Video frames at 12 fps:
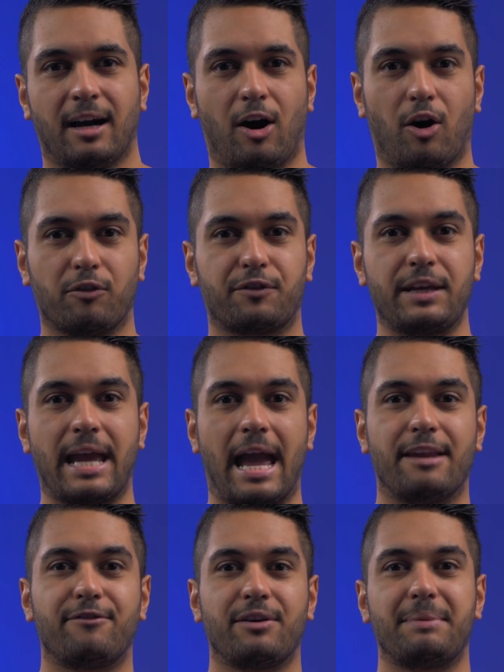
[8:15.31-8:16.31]
of the
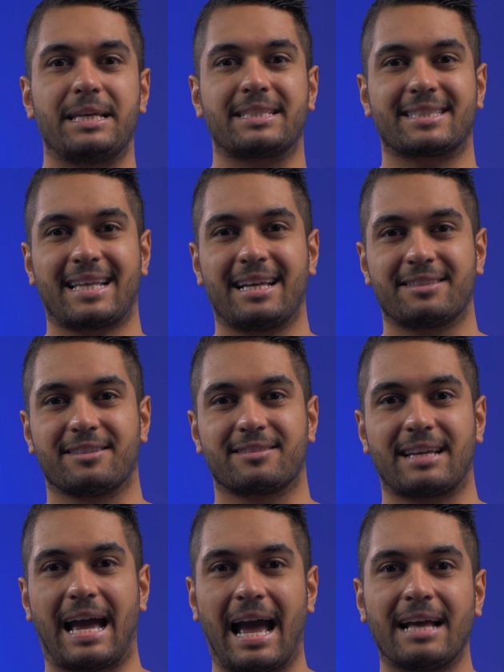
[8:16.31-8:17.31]
NVMe standard
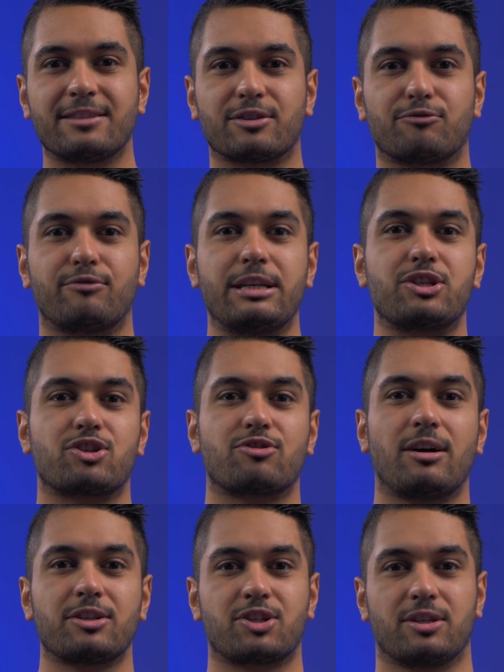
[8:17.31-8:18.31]
and
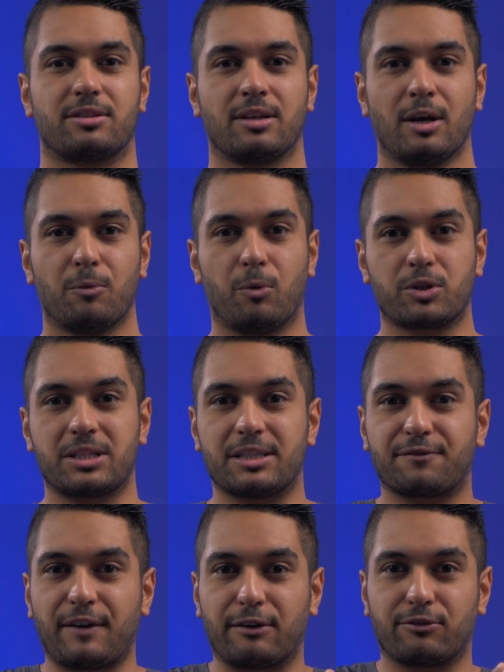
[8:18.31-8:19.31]
restructured what
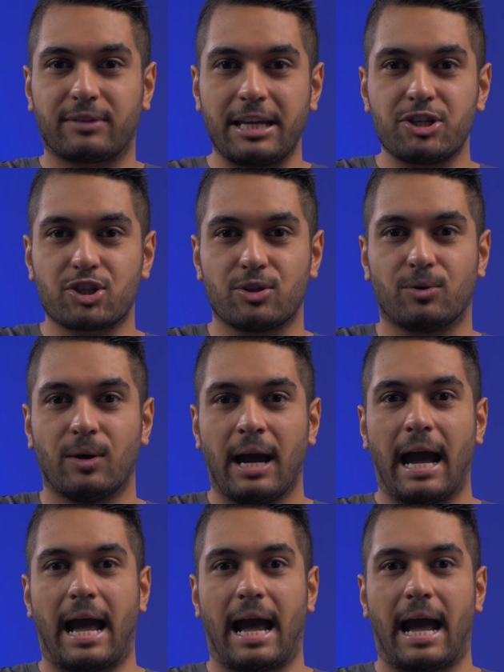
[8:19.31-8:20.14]
is foundational